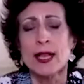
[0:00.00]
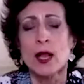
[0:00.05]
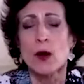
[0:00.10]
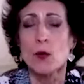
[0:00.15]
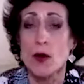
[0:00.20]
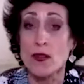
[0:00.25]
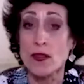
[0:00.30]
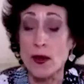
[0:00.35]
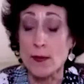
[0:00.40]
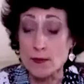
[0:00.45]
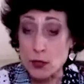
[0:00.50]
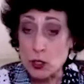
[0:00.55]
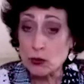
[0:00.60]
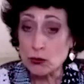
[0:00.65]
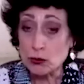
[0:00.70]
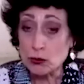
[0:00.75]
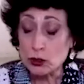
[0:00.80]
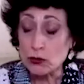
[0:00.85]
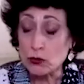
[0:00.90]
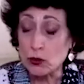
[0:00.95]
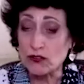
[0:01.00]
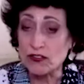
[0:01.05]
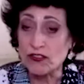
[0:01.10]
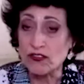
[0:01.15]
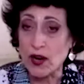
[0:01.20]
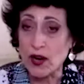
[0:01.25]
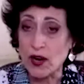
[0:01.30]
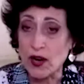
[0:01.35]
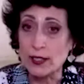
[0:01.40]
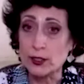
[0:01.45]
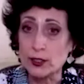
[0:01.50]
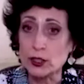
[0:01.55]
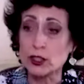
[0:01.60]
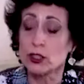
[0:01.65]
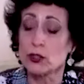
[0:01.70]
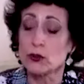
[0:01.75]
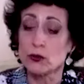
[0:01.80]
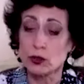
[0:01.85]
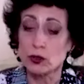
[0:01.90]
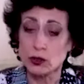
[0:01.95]
with a mutual funds,
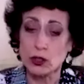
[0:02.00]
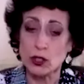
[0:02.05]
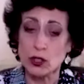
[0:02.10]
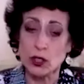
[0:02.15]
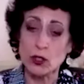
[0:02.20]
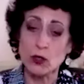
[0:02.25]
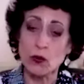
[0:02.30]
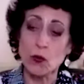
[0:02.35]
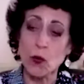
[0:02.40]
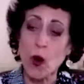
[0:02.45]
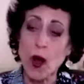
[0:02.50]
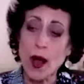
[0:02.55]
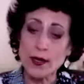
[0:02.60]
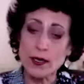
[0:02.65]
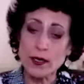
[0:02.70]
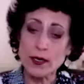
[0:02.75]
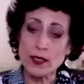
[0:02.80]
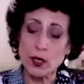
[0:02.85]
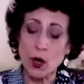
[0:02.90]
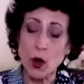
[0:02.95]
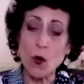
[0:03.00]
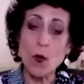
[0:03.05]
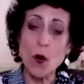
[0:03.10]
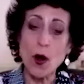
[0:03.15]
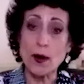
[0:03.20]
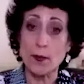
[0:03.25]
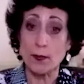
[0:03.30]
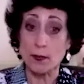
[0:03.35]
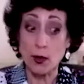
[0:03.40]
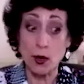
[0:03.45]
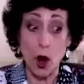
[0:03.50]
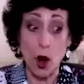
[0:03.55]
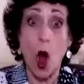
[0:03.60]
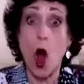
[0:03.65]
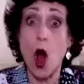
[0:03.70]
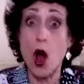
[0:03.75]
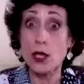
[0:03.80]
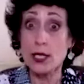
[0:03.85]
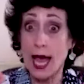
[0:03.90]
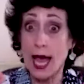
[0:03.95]
you don't want to put
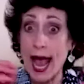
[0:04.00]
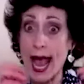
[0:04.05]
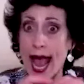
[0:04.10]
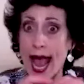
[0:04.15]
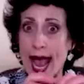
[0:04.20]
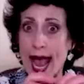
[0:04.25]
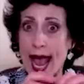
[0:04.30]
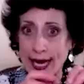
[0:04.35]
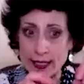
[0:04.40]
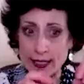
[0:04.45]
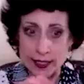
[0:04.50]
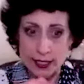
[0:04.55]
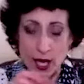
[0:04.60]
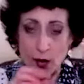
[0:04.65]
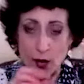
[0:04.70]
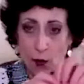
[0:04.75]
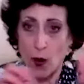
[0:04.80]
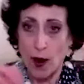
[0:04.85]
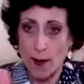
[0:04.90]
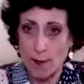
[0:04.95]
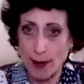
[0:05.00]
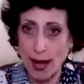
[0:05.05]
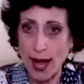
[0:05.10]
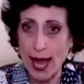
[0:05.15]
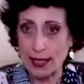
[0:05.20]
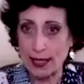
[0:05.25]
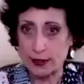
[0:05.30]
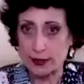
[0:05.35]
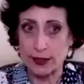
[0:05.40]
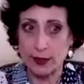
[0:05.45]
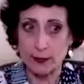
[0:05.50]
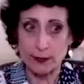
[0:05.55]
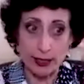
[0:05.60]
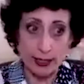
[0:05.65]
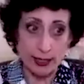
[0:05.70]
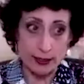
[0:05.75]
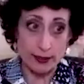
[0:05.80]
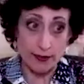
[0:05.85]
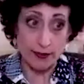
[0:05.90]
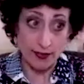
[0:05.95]
all your eggs in one basket,
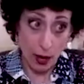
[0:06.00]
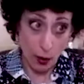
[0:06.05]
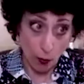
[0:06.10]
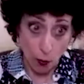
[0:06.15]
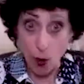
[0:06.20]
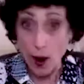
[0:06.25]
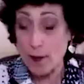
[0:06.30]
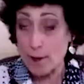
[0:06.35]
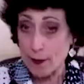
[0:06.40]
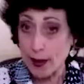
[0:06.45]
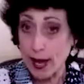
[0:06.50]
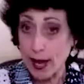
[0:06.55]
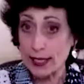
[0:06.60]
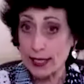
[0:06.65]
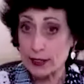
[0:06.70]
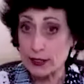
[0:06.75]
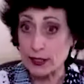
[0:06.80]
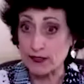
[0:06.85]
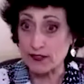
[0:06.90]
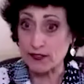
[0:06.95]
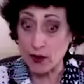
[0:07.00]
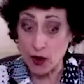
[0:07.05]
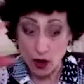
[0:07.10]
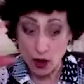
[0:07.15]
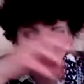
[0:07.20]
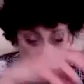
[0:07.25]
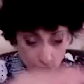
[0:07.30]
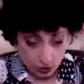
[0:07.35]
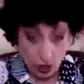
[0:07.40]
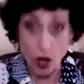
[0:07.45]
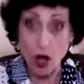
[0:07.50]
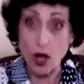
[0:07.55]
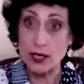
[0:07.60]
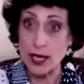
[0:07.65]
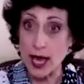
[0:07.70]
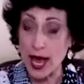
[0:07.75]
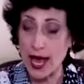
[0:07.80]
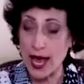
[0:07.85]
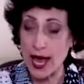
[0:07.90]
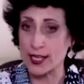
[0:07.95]
because if that one basket falls, all
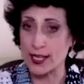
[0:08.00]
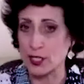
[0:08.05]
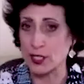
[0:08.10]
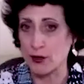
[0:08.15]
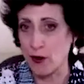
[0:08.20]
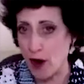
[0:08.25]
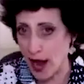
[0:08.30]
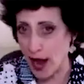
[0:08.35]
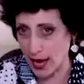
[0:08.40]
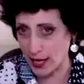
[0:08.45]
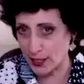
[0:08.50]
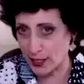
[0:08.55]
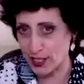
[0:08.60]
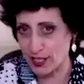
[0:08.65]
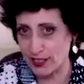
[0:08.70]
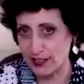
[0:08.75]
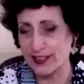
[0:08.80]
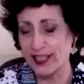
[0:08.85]
your eggs crash.